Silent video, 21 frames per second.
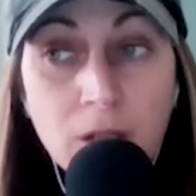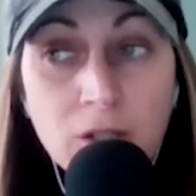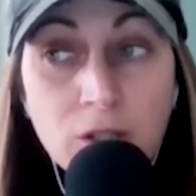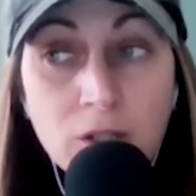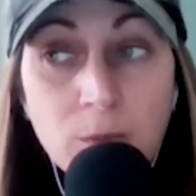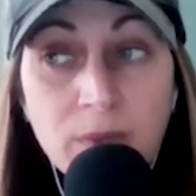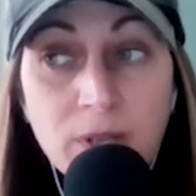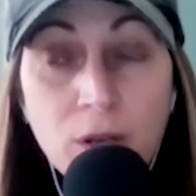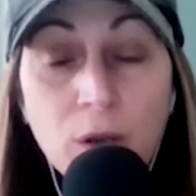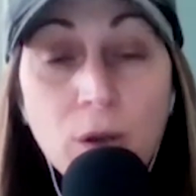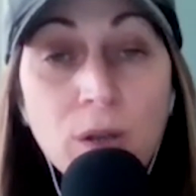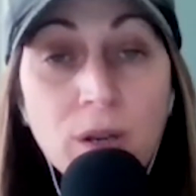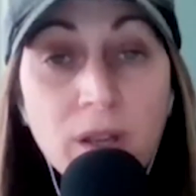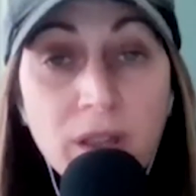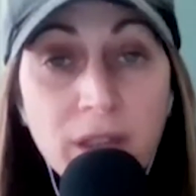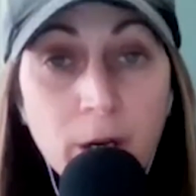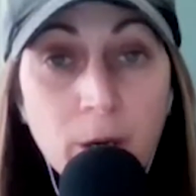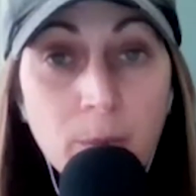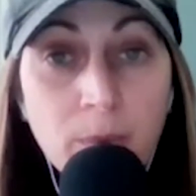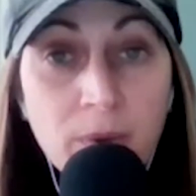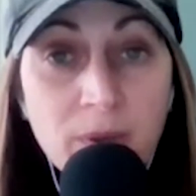To be a good
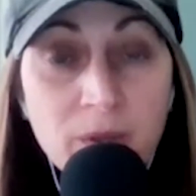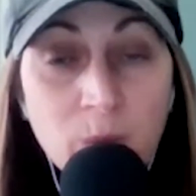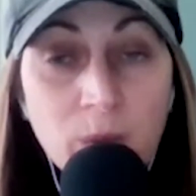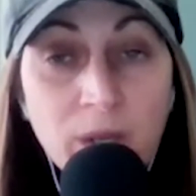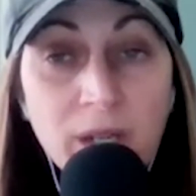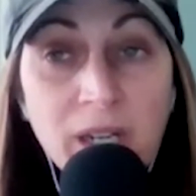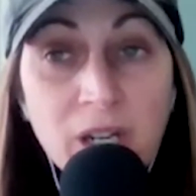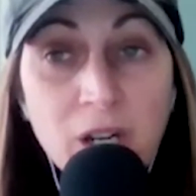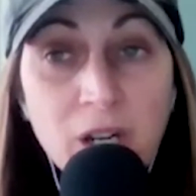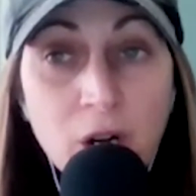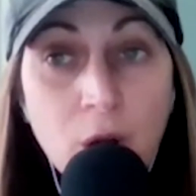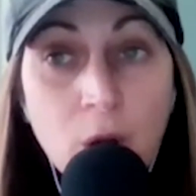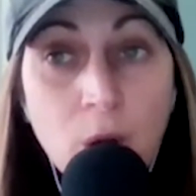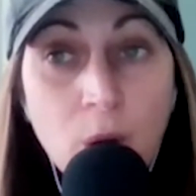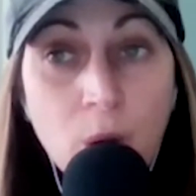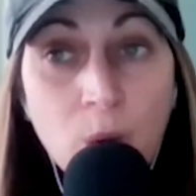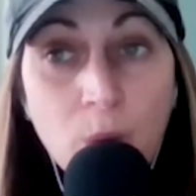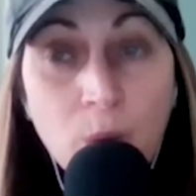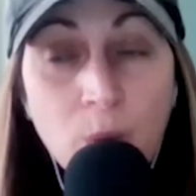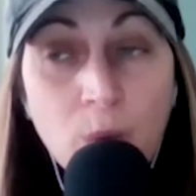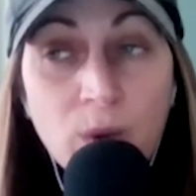therapist, we need to
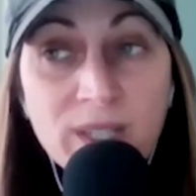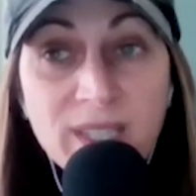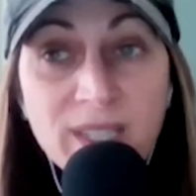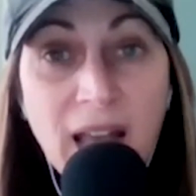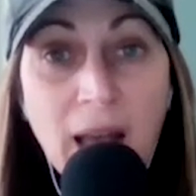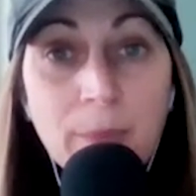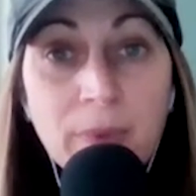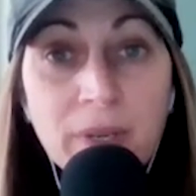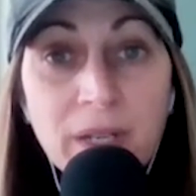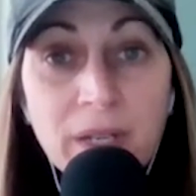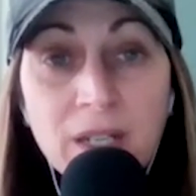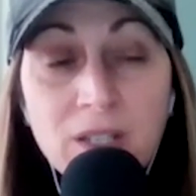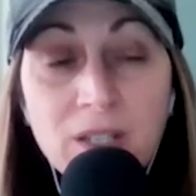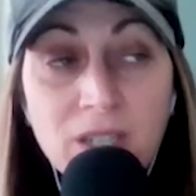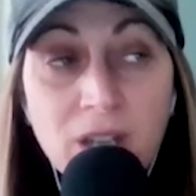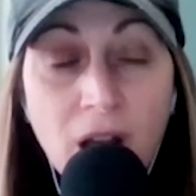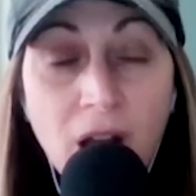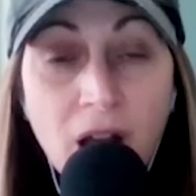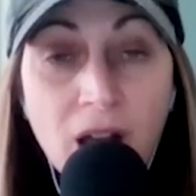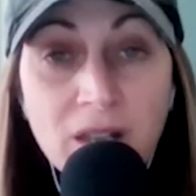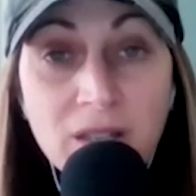know what's happening
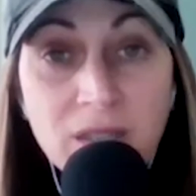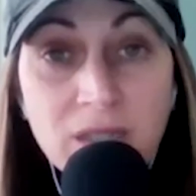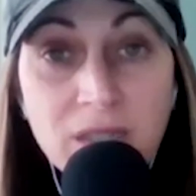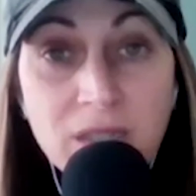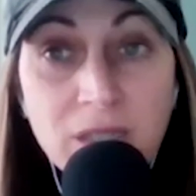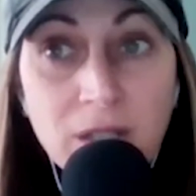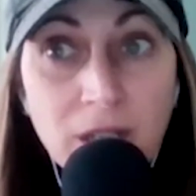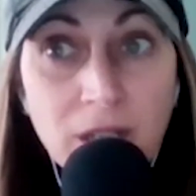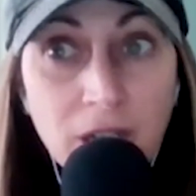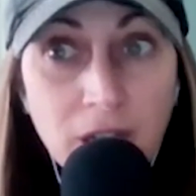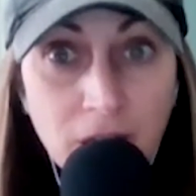to us